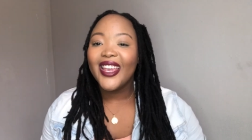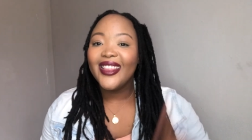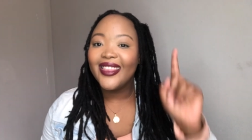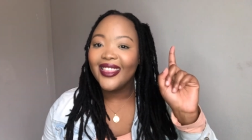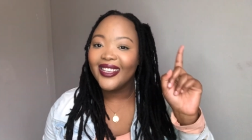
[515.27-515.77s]

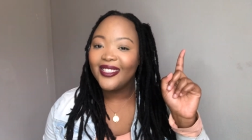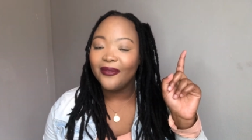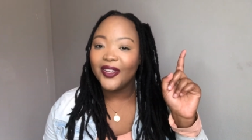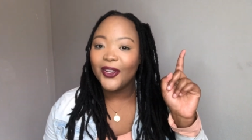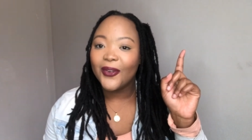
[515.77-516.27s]
in this
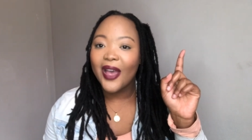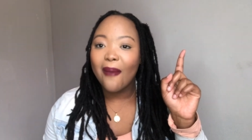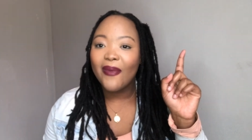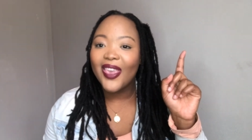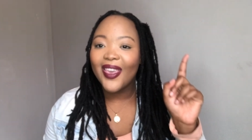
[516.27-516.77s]
video
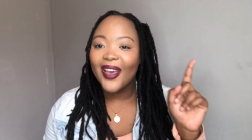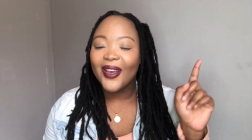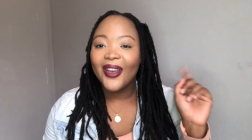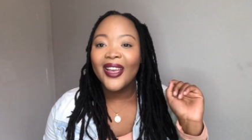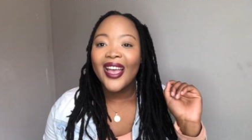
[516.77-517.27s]
up
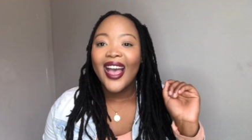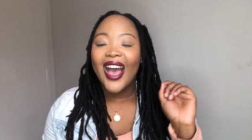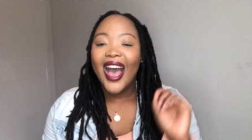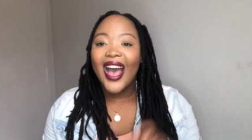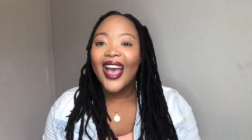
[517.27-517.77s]
here,
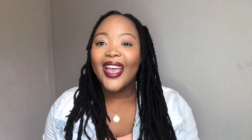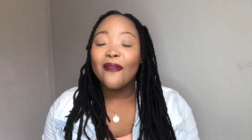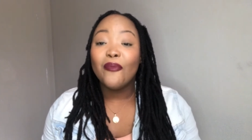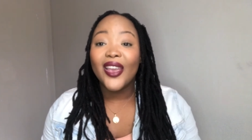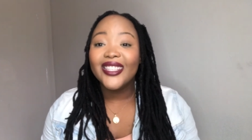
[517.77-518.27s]
I
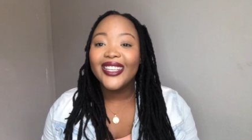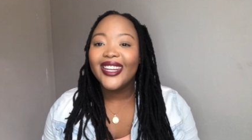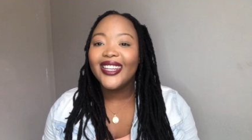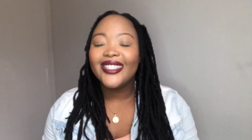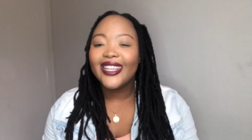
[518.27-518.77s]

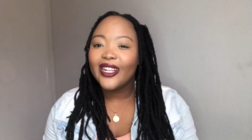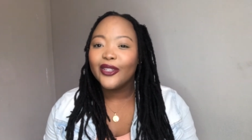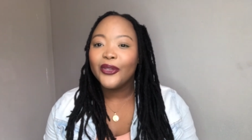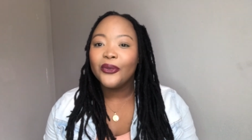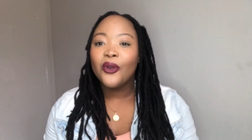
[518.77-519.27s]
basically tell
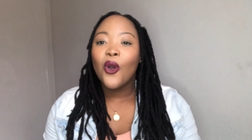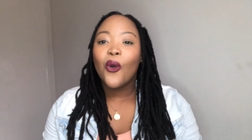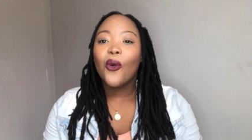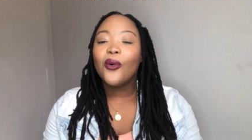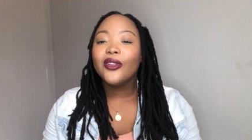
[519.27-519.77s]
you
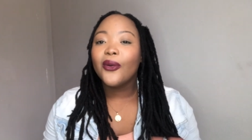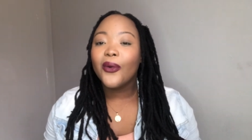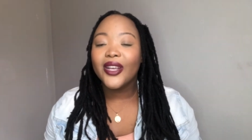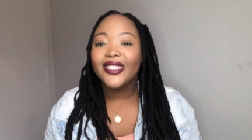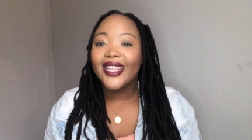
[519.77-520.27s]
all the
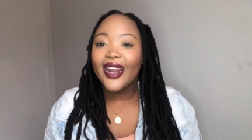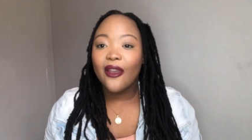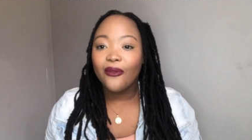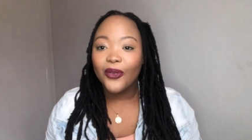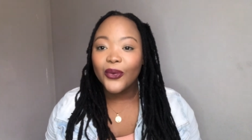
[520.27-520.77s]
oils that
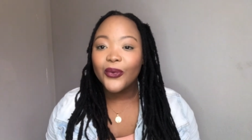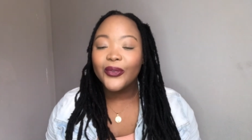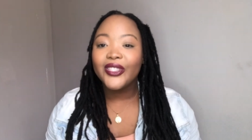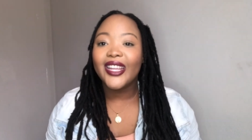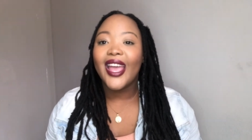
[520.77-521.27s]
I've
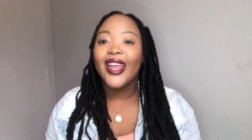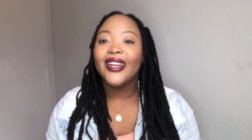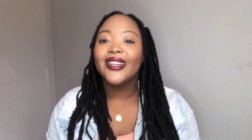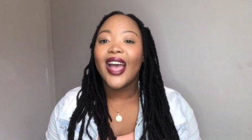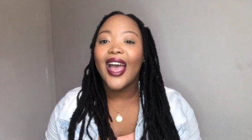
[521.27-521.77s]
used,
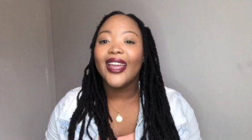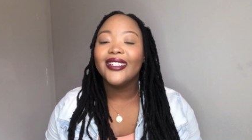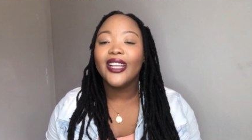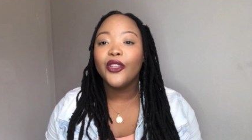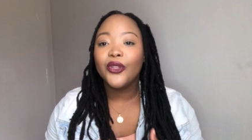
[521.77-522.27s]
and I
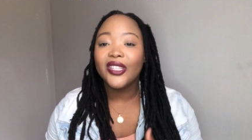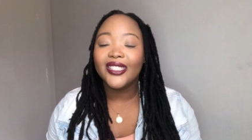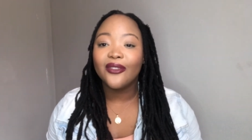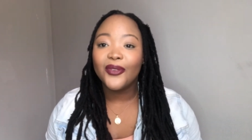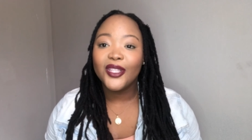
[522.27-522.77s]
tell you the
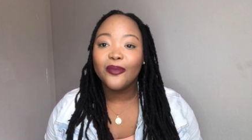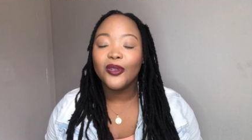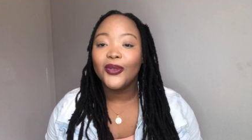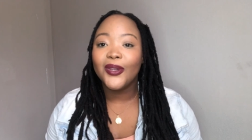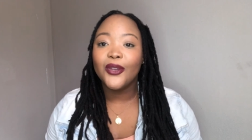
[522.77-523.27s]
difference
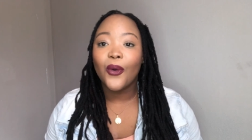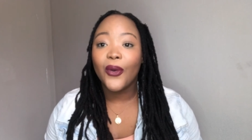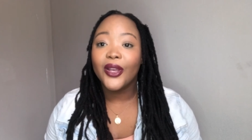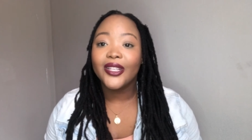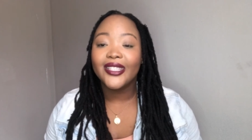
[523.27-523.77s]
between
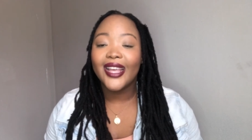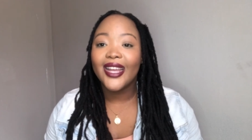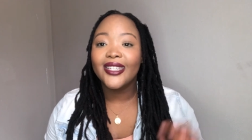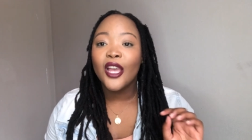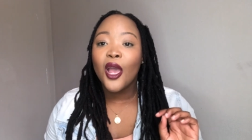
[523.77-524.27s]
oils that